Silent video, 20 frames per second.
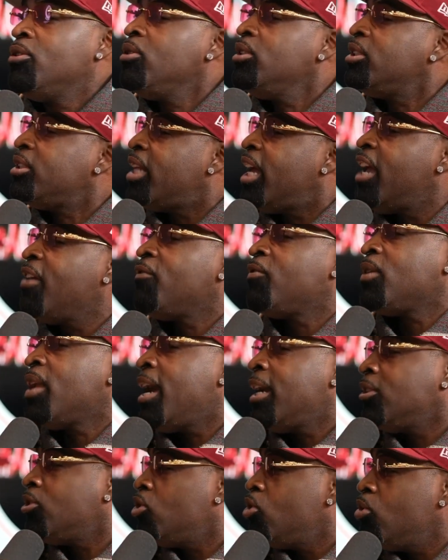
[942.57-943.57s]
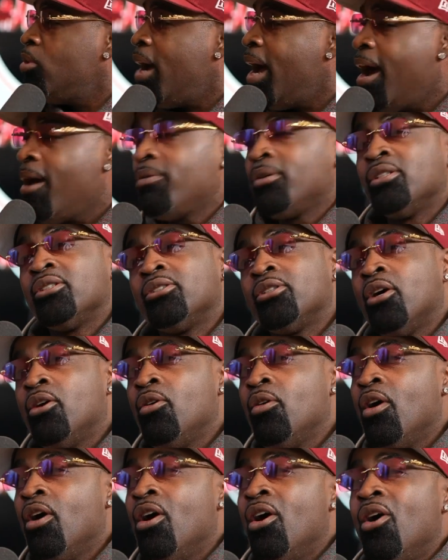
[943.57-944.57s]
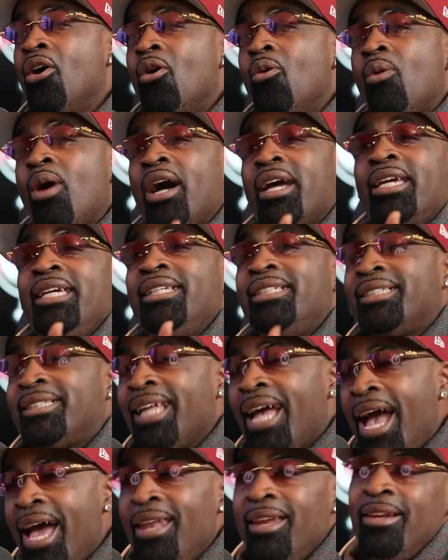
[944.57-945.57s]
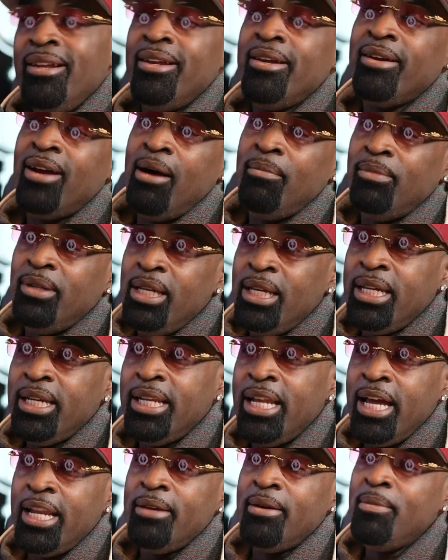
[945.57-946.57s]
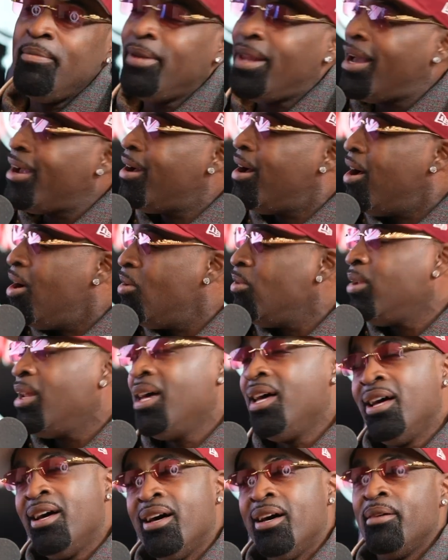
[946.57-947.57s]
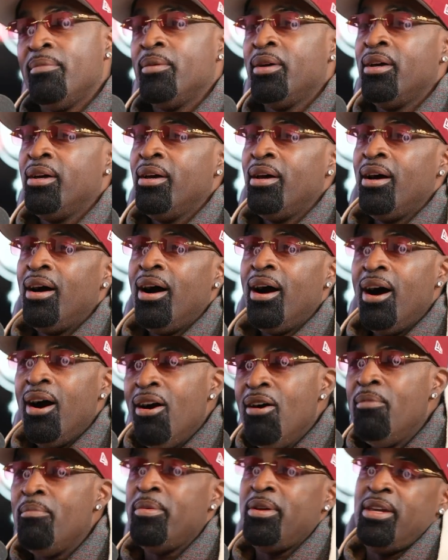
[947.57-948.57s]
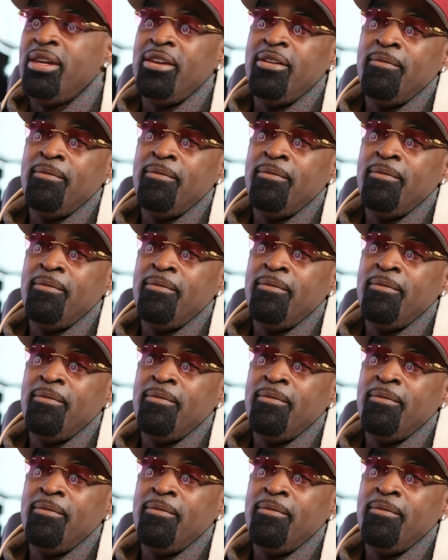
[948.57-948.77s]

We stayed for like 2 hours. So while he's standing there, I'm looking at him. I'm like, hold up, homie.